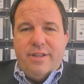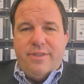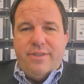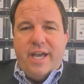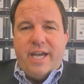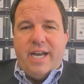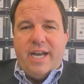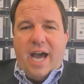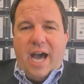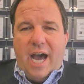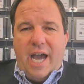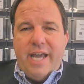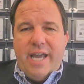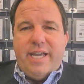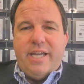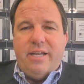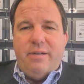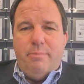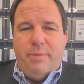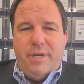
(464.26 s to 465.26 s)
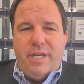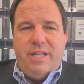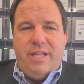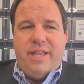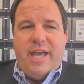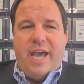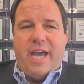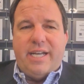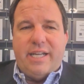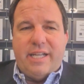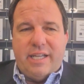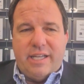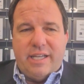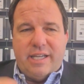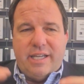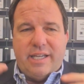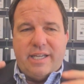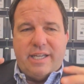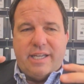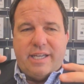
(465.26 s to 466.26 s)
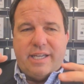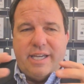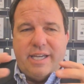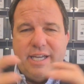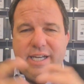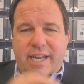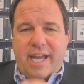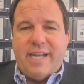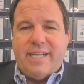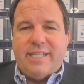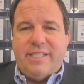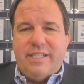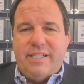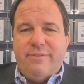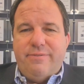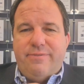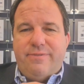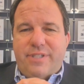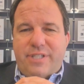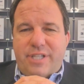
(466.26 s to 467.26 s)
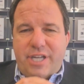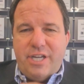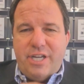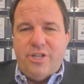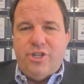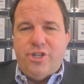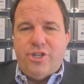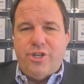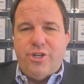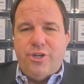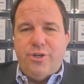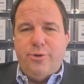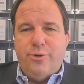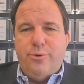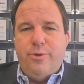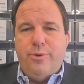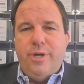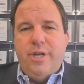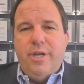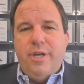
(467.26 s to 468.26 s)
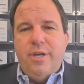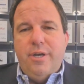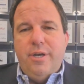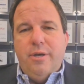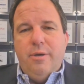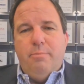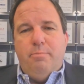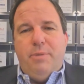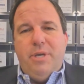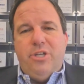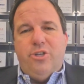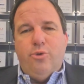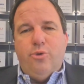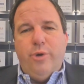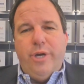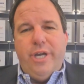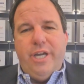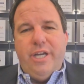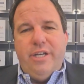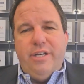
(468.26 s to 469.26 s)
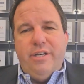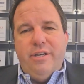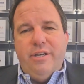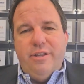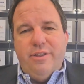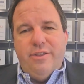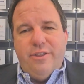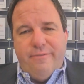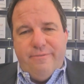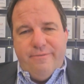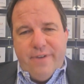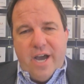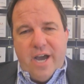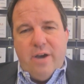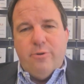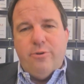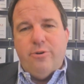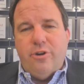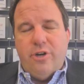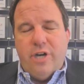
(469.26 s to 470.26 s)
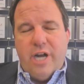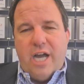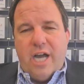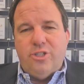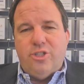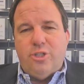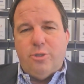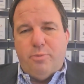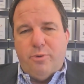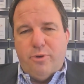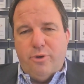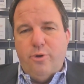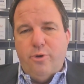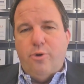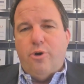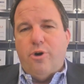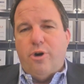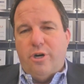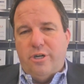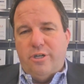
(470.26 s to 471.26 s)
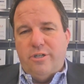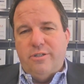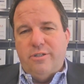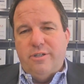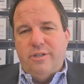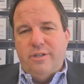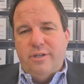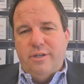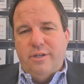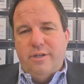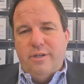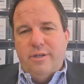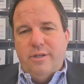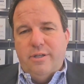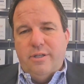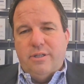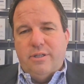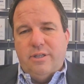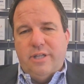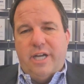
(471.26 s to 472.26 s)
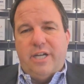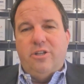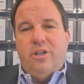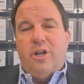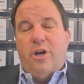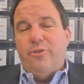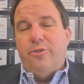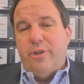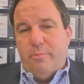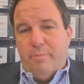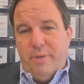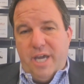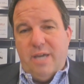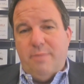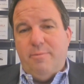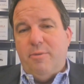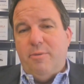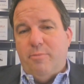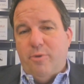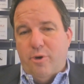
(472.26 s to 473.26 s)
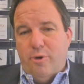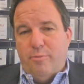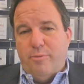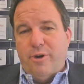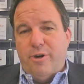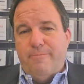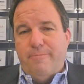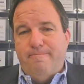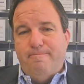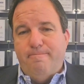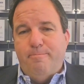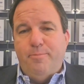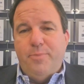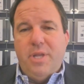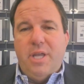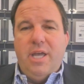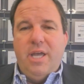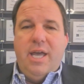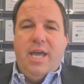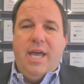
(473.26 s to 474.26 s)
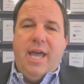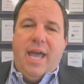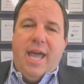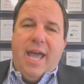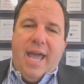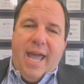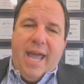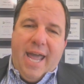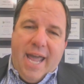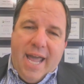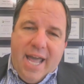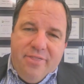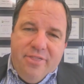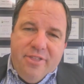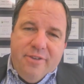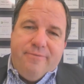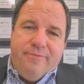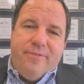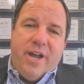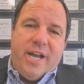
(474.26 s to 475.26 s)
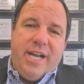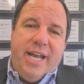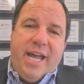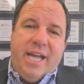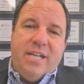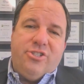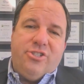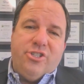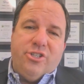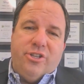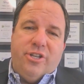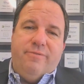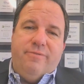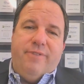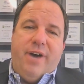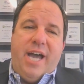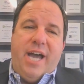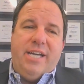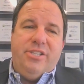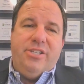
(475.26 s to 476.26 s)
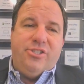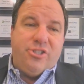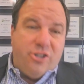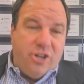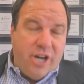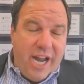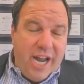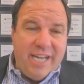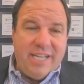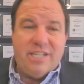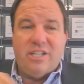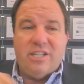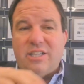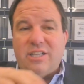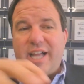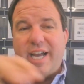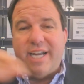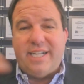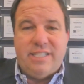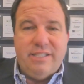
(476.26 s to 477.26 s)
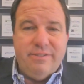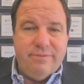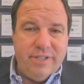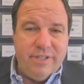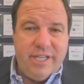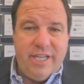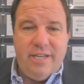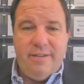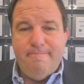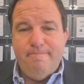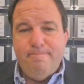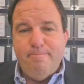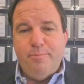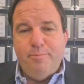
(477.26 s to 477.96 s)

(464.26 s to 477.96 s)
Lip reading: that I can be that connective tissue between the founder and entrepreneur, let alone the baby boomer, and the financial advisor. And collectively,